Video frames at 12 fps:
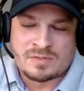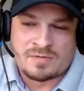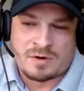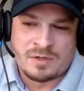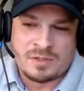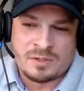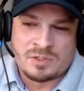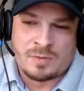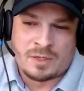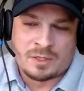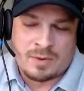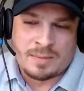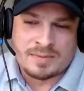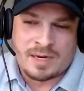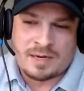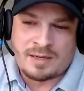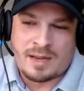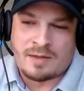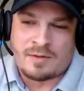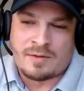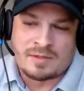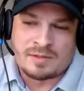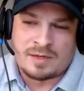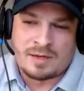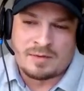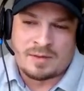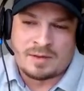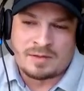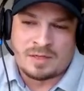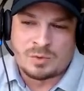far as YouTube on your website, yeah, the